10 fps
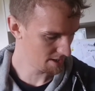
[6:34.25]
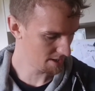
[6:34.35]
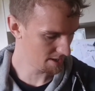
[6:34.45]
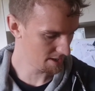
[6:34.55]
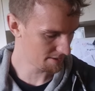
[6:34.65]

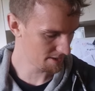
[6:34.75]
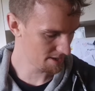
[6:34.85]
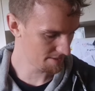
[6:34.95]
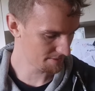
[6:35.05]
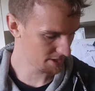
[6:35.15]

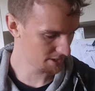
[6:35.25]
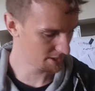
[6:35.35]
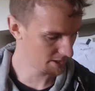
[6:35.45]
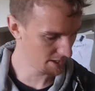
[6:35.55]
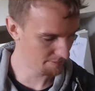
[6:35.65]
Yeah, just
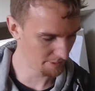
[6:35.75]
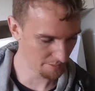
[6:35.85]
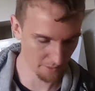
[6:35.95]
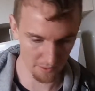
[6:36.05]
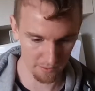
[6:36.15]
gonna get a
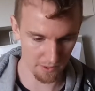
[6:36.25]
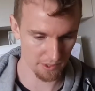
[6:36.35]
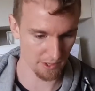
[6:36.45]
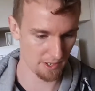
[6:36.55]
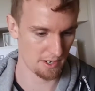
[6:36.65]
bit more
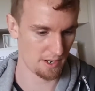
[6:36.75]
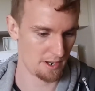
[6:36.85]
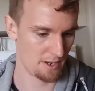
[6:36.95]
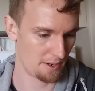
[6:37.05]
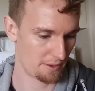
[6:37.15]
water.
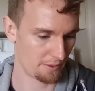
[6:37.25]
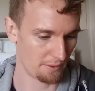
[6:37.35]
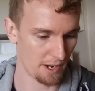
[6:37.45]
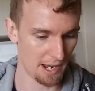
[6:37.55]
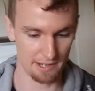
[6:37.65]

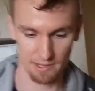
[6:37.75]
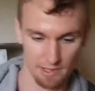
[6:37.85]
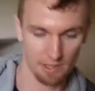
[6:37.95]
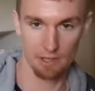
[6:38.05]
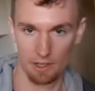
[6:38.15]
Right,
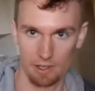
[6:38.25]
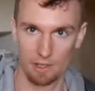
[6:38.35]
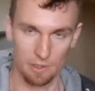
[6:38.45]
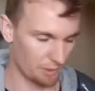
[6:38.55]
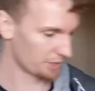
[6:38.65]

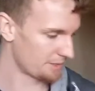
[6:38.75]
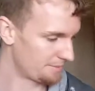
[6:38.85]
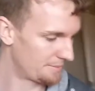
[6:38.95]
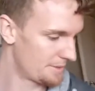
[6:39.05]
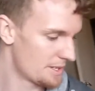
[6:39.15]

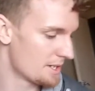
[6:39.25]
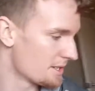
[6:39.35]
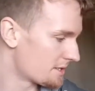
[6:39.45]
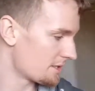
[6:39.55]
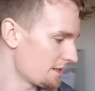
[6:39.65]
awesome.
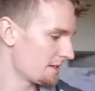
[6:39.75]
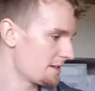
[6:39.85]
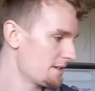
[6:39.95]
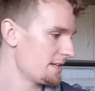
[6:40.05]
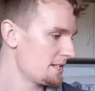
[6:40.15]
So
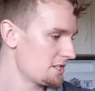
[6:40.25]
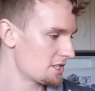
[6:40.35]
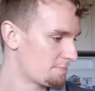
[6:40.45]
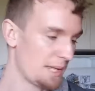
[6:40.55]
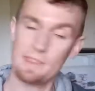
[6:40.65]
then you
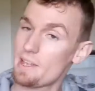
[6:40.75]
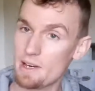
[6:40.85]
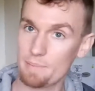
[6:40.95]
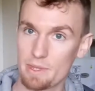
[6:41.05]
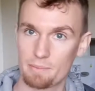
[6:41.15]
just blend
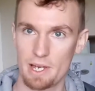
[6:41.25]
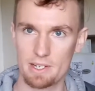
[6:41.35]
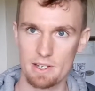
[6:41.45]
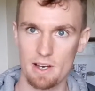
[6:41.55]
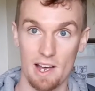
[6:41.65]
that up in the
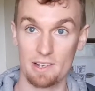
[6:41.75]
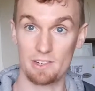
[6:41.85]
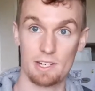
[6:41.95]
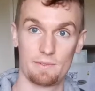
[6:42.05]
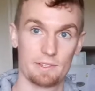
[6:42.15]
blender. I
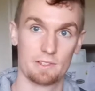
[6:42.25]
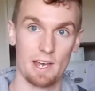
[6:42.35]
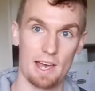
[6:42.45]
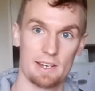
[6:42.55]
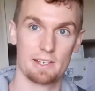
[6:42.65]
don't
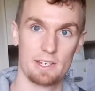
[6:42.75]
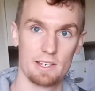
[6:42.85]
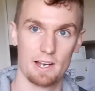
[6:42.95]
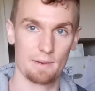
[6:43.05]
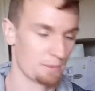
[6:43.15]
even add
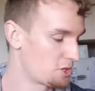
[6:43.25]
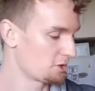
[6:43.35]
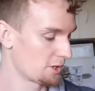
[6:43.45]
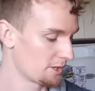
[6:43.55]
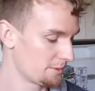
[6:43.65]
any
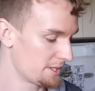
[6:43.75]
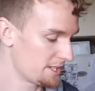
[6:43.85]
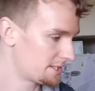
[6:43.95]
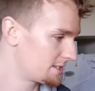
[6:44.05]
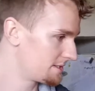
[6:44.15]
sugar with
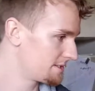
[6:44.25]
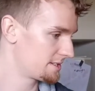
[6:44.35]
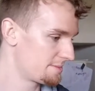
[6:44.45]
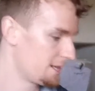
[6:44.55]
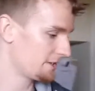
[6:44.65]
this,
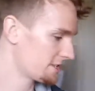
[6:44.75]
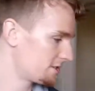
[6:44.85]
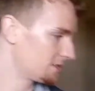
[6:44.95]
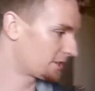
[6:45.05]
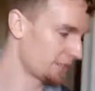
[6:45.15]
to be
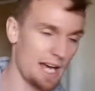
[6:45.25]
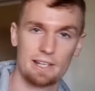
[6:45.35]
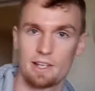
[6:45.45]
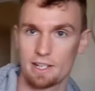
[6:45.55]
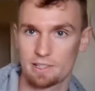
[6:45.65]
honest. You could
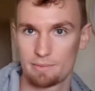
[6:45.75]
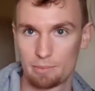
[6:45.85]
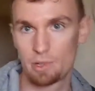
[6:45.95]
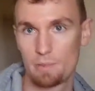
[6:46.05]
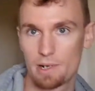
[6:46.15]
add like some
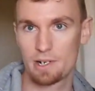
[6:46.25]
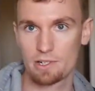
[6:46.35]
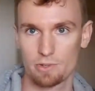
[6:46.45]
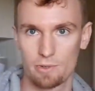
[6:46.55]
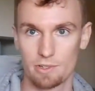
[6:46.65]

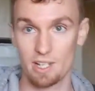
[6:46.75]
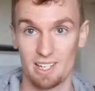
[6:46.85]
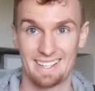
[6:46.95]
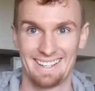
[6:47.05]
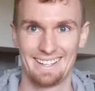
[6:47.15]
blueberries or
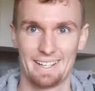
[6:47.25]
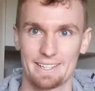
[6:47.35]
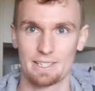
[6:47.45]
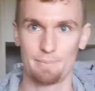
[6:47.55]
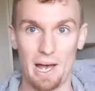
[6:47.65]
like
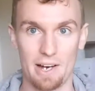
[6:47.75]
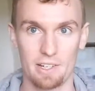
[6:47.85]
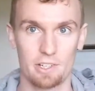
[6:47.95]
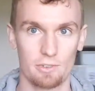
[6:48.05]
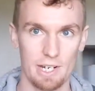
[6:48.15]
some
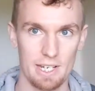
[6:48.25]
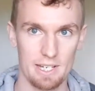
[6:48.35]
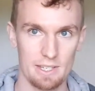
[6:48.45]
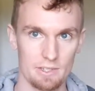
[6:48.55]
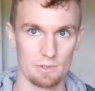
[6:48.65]
powdered
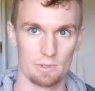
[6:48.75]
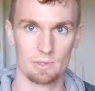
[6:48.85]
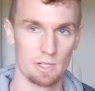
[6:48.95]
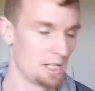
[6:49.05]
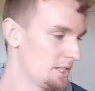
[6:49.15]
greens
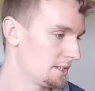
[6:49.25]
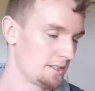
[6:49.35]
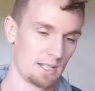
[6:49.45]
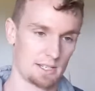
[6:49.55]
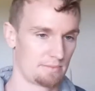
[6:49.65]
or
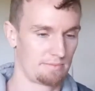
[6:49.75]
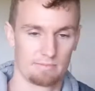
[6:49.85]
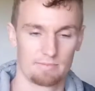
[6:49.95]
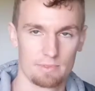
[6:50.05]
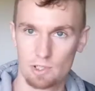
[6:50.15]
like
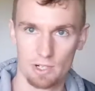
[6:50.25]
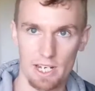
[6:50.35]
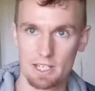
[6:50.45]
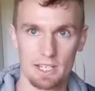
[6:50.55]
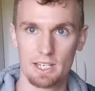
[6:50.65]

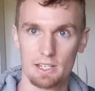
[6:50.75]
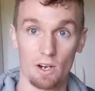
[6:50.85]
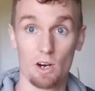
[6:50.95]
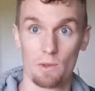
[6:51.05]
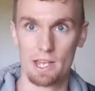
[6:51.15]

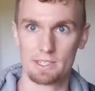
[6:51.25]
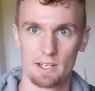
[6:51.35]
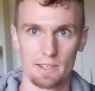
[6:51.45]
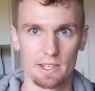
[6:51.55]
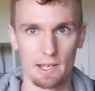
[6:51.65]
creatine. Oh, that's
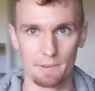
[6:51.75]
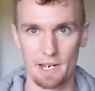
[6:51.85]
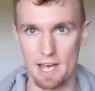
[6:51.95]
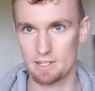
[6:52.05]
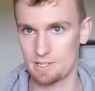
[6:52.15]
the other thing I'm
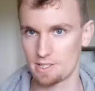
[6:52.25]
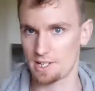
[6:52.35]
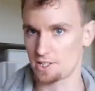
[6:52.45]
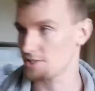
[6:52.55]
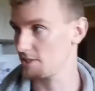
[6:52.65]
going to add to
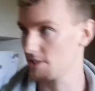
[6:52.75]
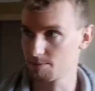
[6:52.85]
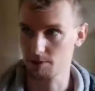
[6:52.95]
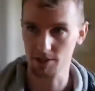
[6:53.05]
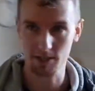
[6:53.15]
this actually,
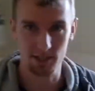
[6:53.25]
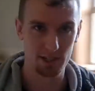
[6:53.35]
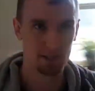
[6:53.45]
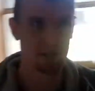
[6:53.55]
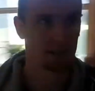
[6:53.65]
some
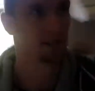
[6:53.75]
creatine.